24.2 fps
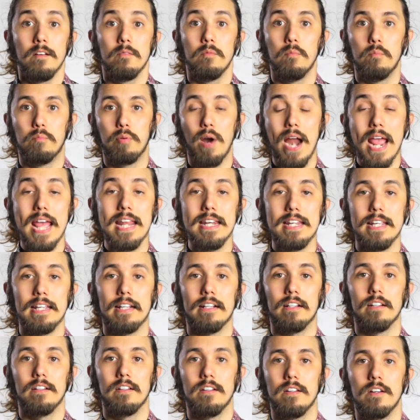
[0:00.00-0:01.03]

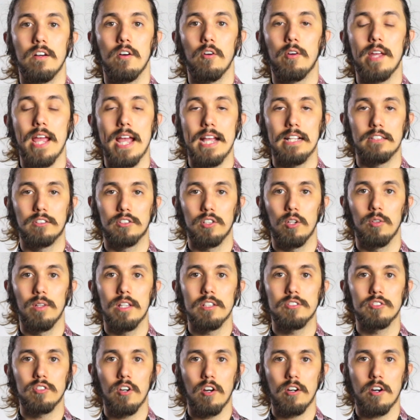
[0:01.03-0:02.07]
Branding. Okay, so
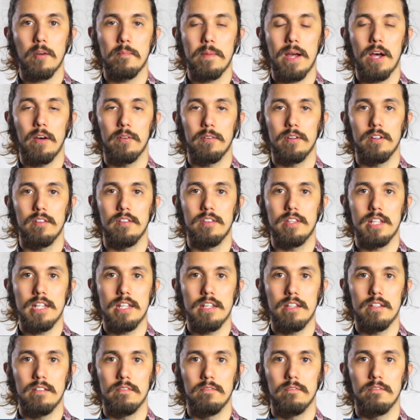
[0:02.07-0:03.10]
let's talk about
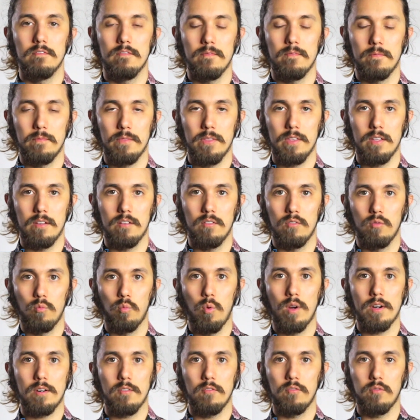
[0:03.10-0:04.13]

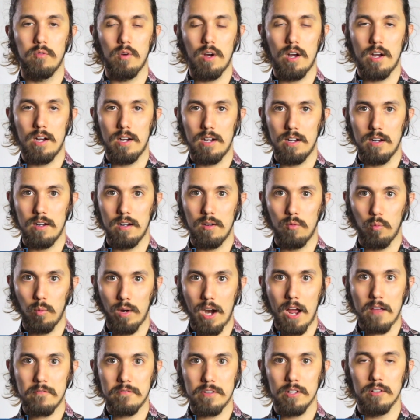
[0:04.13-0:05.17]
one of
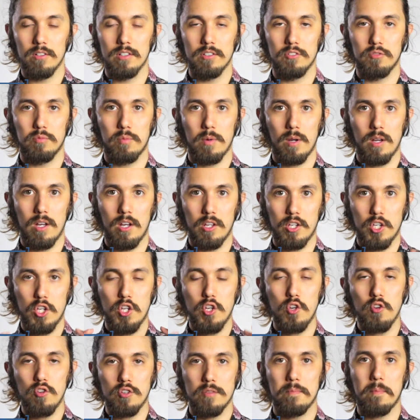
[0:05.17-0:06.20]
what I feel is a
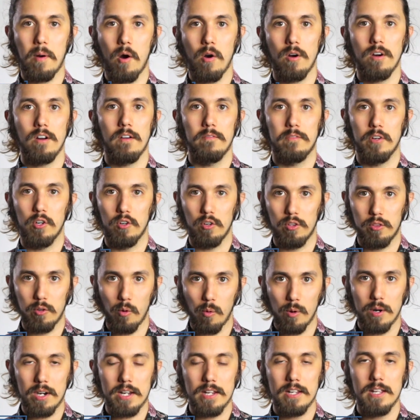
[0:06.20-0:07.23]
huge part of your
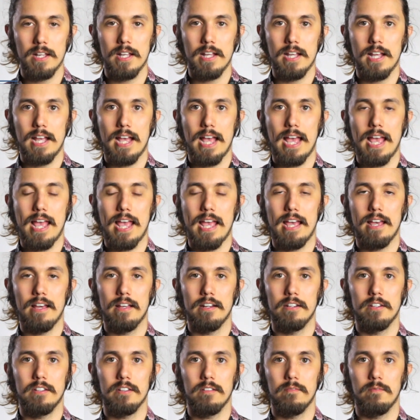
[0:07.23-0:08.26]
authority,
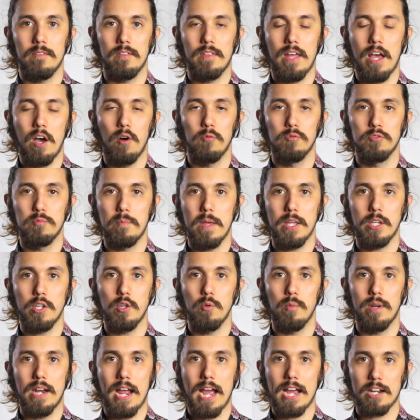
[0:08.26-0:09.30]
and that helps make
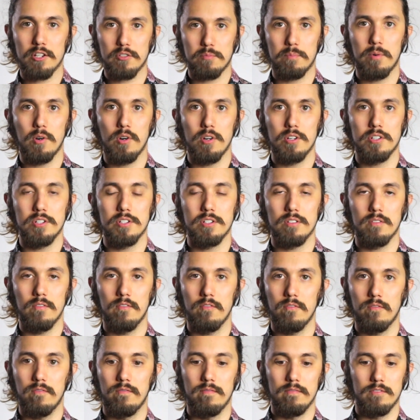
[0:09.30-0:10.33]
you an expert
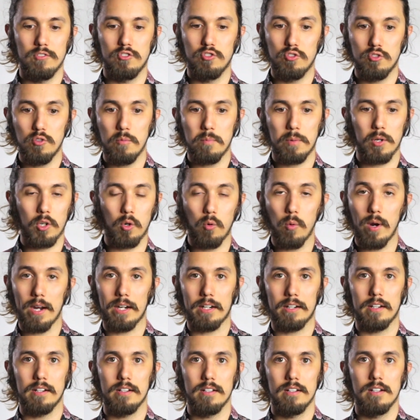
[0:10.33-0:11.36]
super
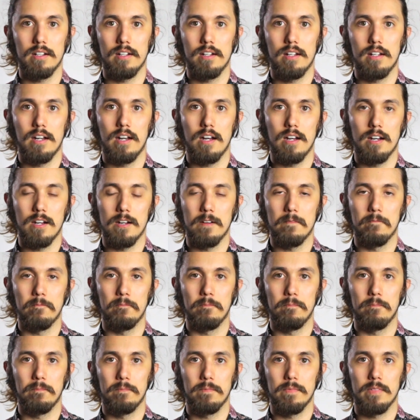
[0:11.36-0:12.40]
quick.
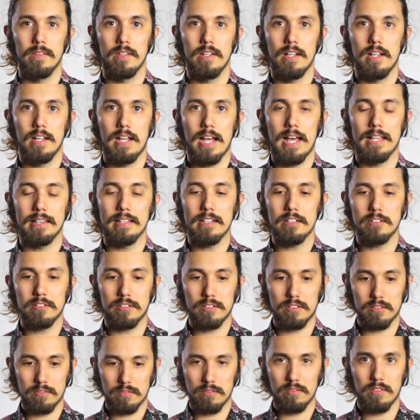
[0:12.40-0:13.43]
At
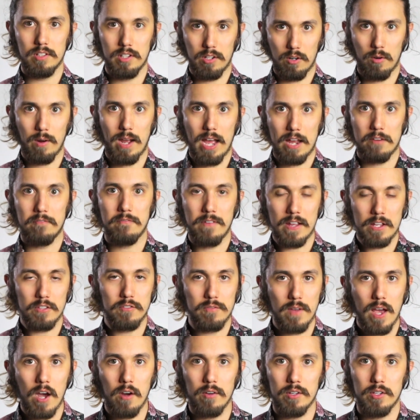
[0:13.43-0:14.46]
least, at
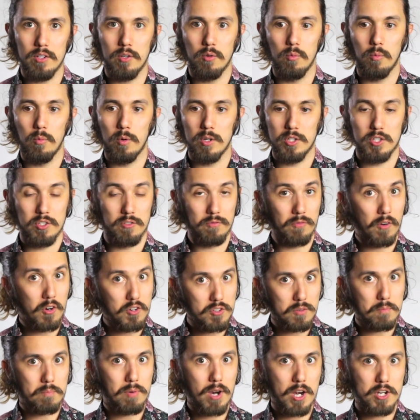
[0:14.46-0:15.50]
face value, which
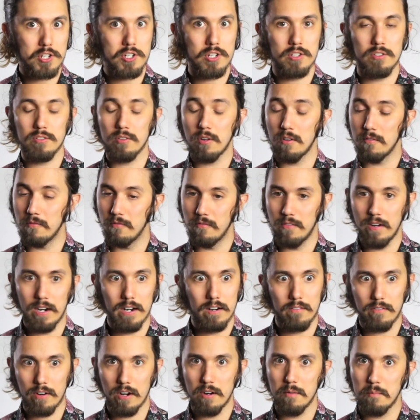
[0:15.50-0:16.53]
first impressions are
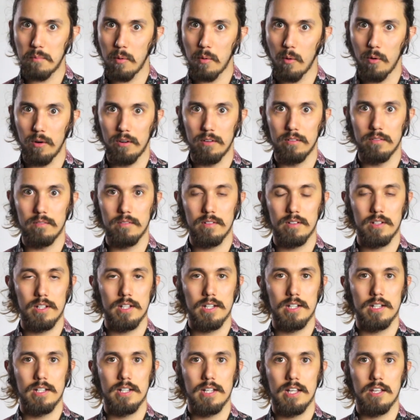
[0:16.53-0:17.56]
very, very important,
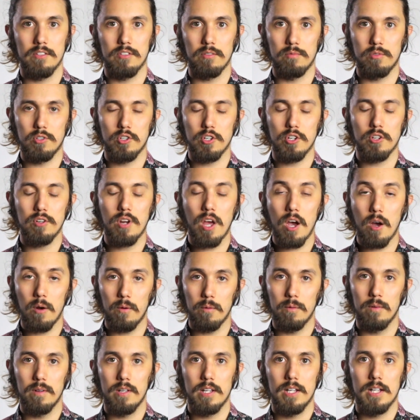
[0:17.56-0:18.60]
as I'm sure you
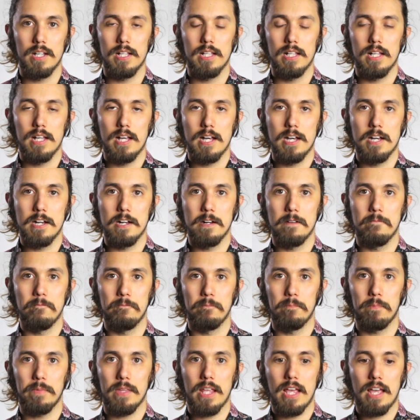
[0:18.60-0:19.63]
know.
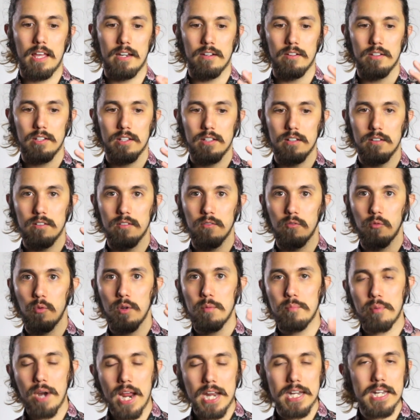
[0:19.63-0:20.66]
And
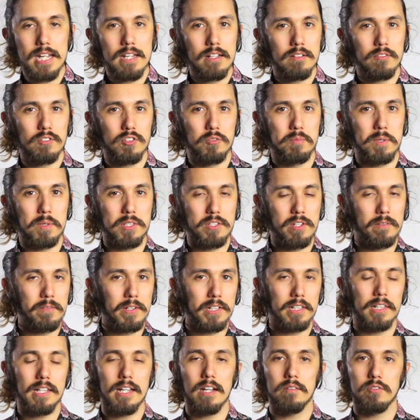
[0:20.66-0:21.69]
with branding
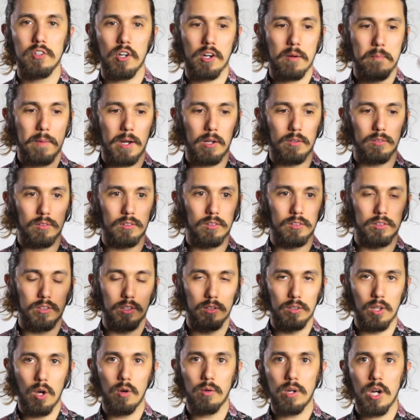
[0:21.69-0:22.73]
specifically, I'm talking about the
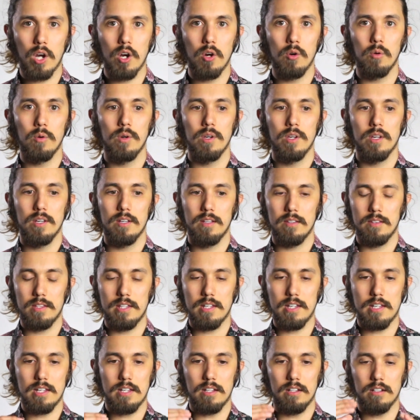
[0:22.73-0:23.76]
logo,
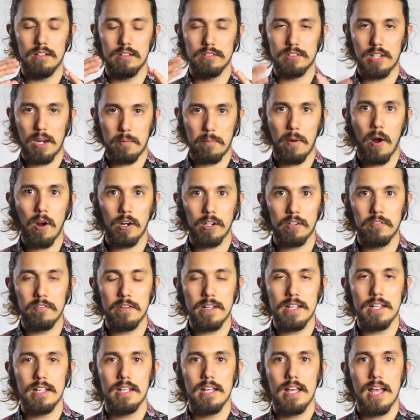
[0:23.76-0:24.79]
the
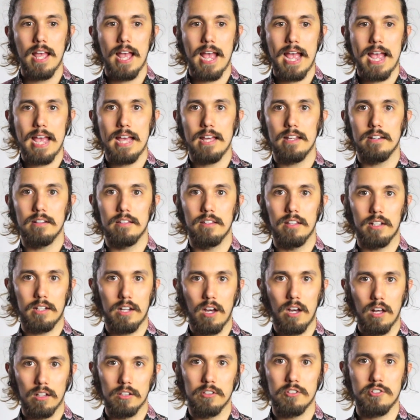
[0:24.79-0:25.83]
typography, and the
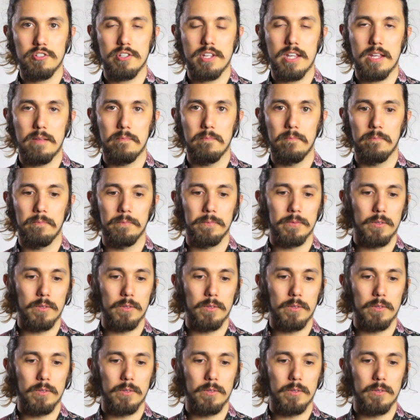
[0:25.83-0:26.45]
color scheme.